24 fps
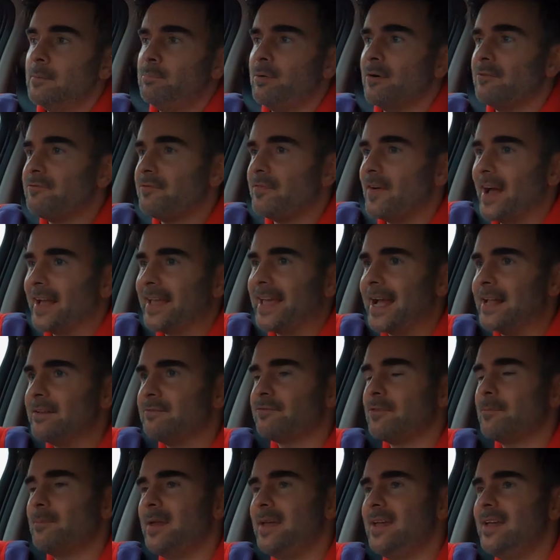but again
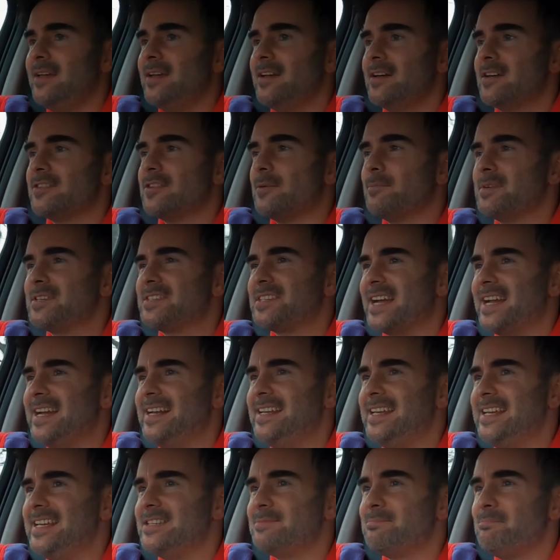for me, the
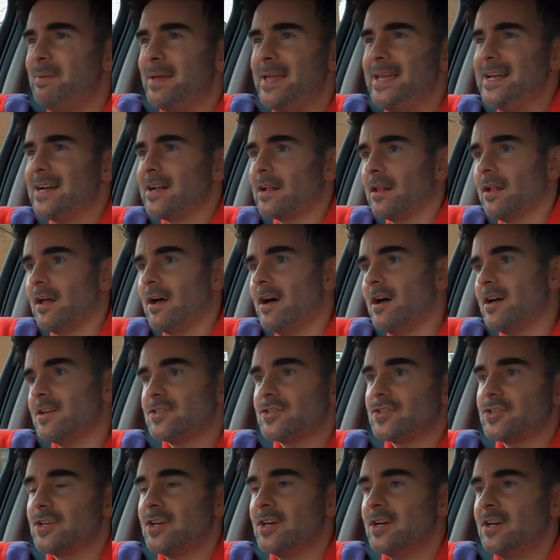Mercedes
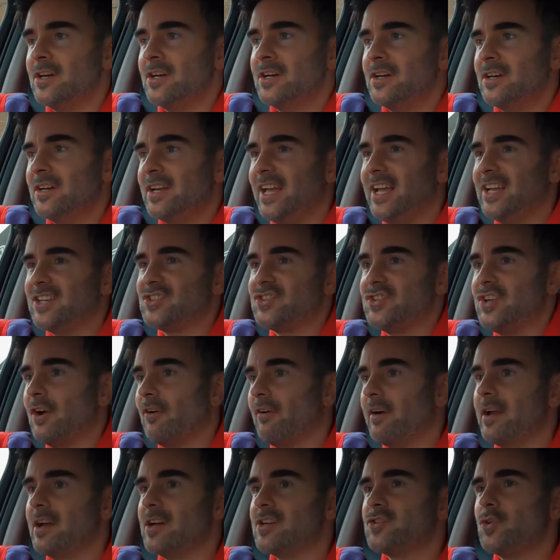B-Class
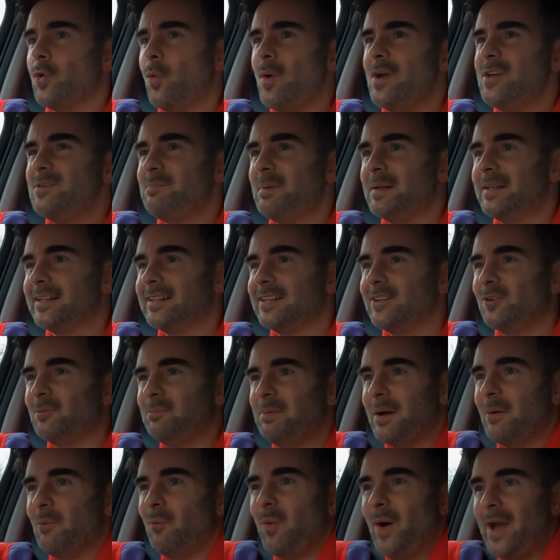exterior has always been a little
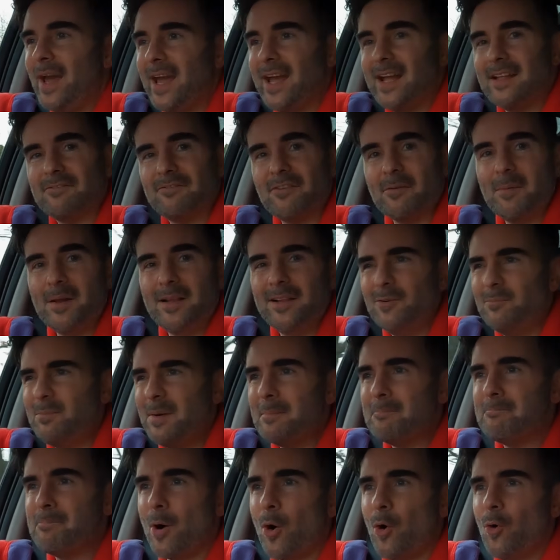bit weird for me, a little
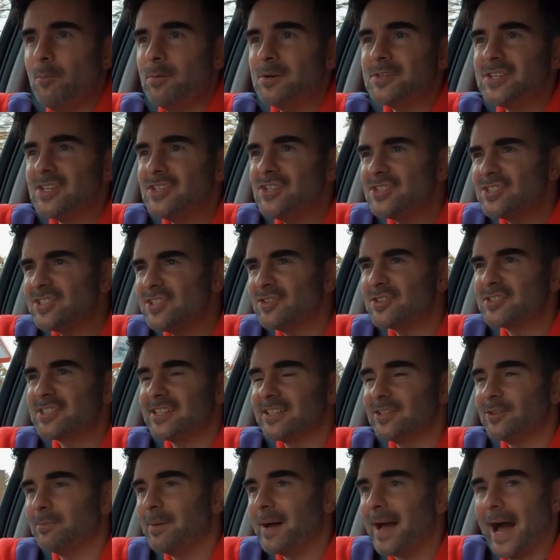bit bulbous. It just looks
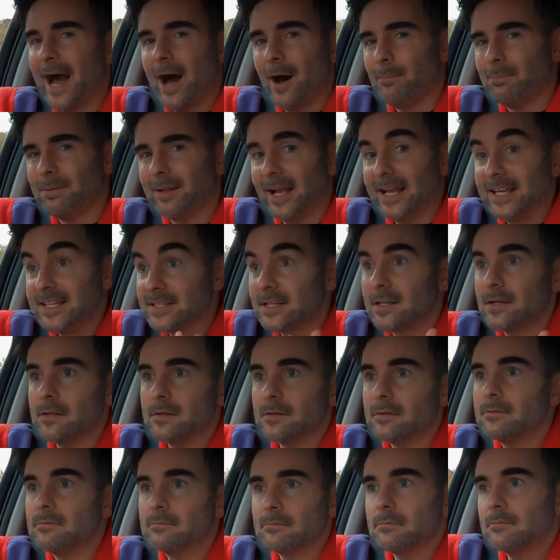a little bit out of place
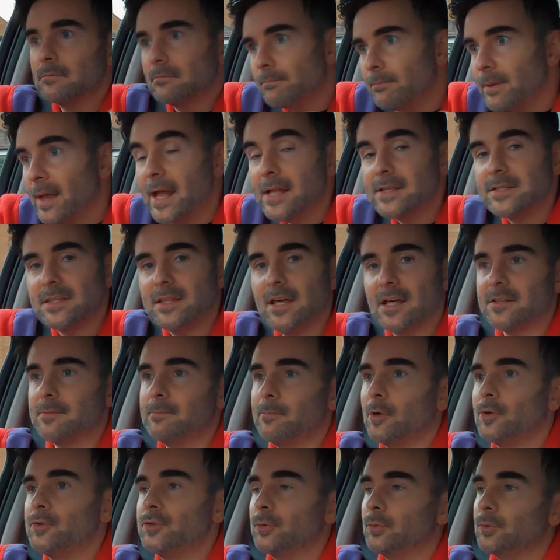compared to the other
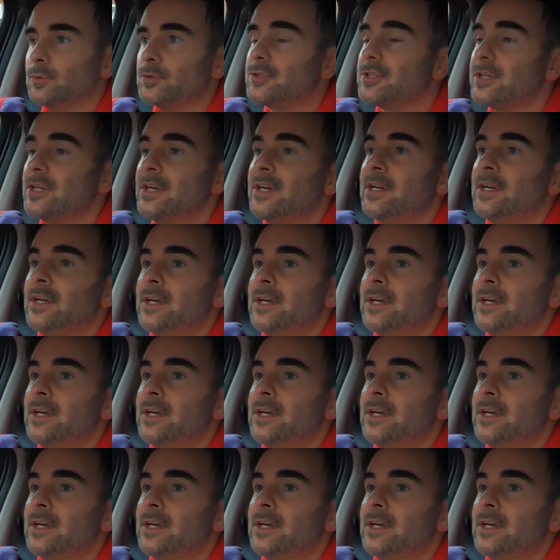models.